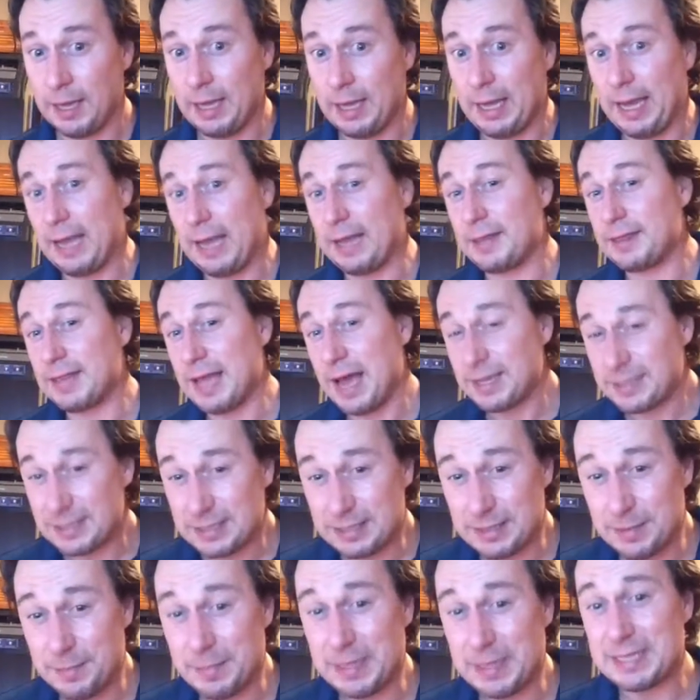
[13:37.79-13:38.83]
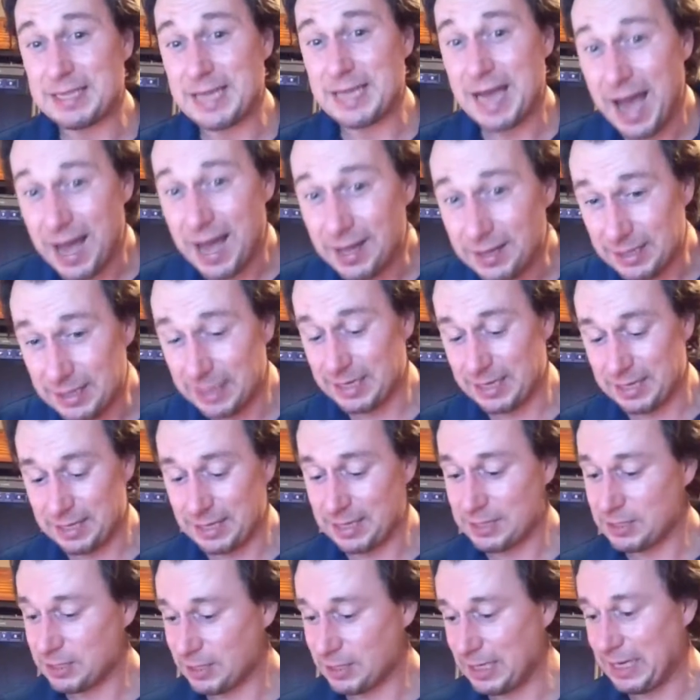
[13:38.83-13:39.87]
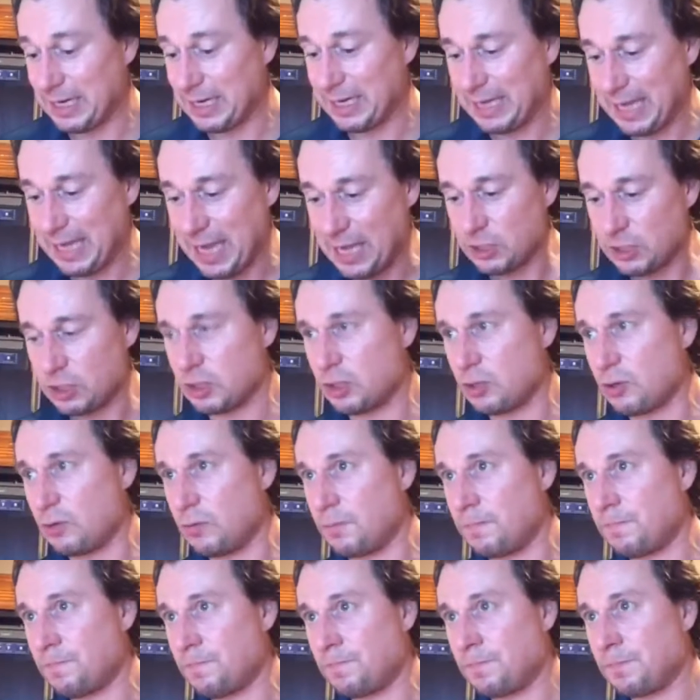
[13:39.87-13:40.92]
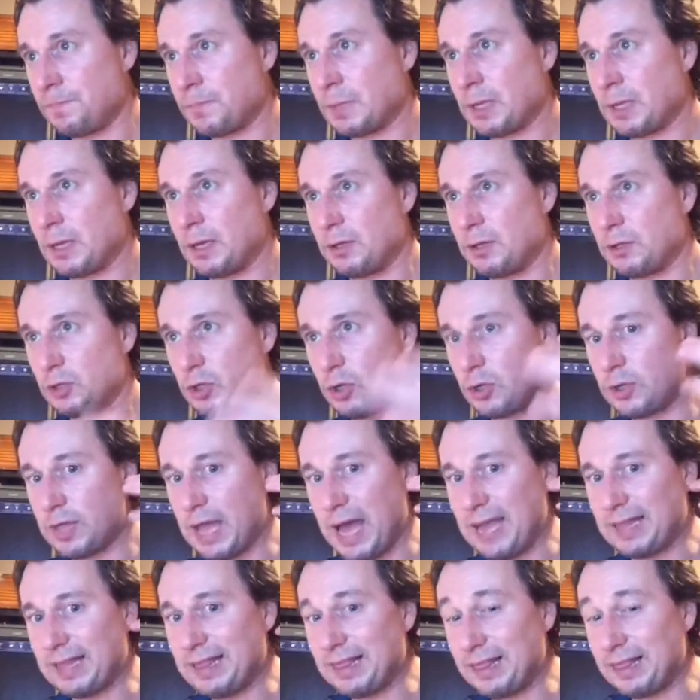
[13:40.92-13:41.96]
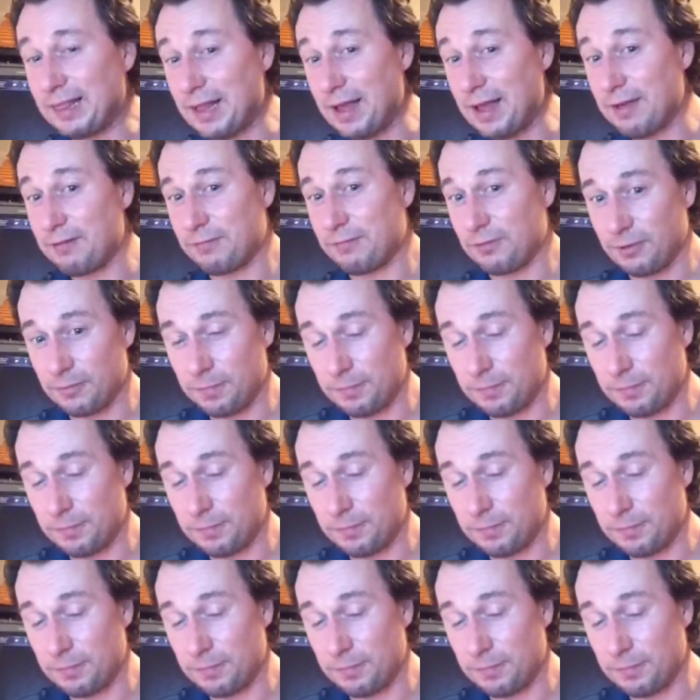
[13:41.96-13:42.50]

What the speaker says: And that's the mentality that's going to get you to that level.